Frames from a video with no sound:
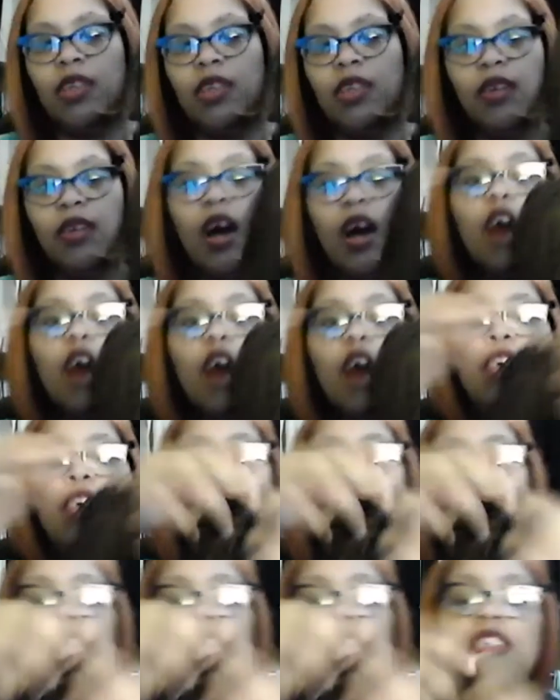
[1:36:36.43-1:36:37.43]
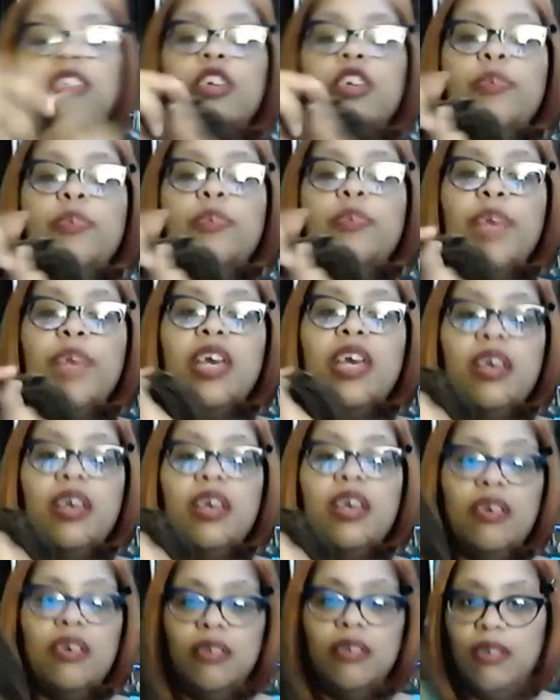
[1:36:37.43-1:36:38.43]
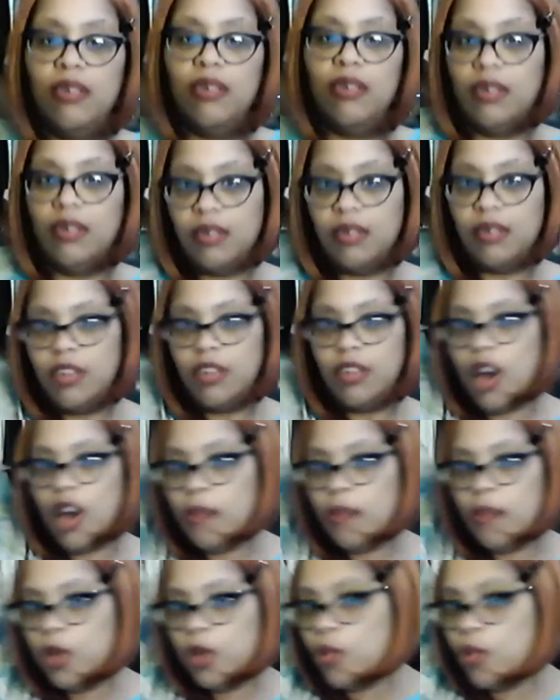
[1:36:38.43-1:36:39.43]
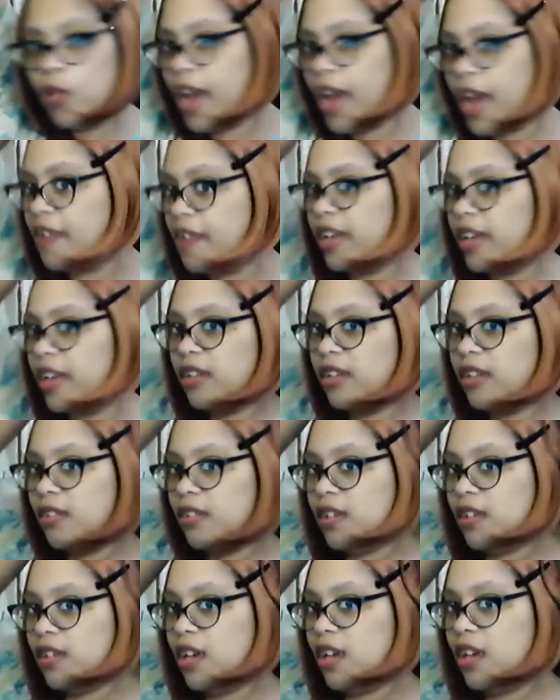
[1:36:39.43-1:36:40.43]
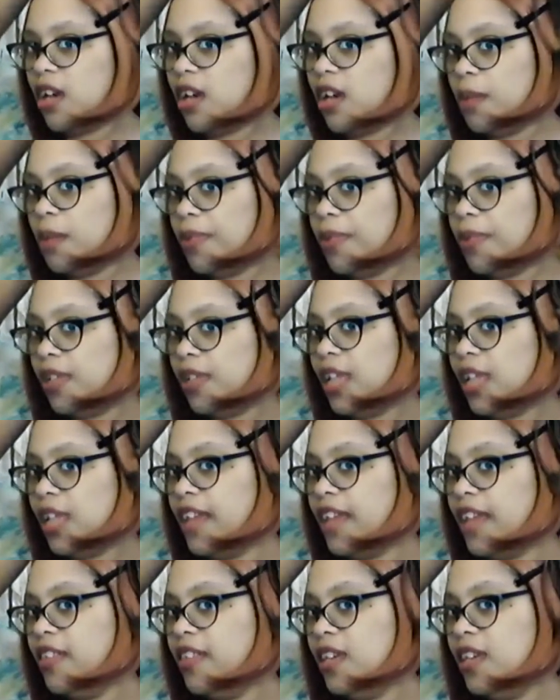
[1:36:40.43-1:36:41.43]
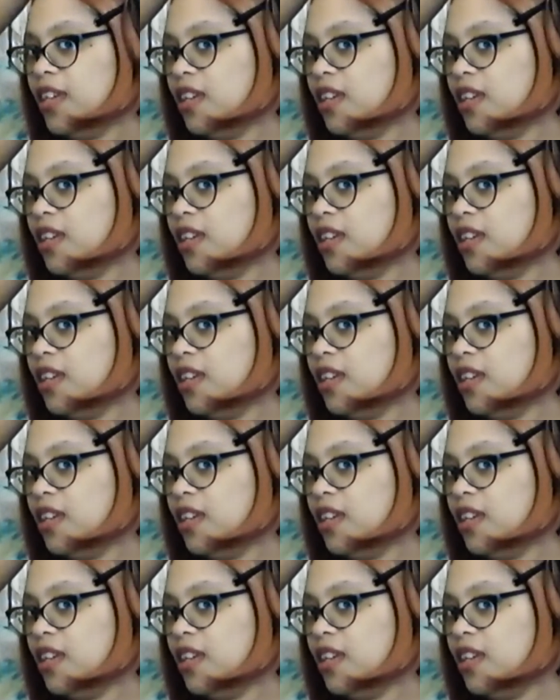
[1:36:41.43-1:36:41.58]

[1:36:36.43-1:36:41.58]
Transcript: Oh yeah, it's gonna be, I'm gonna wear it up like this.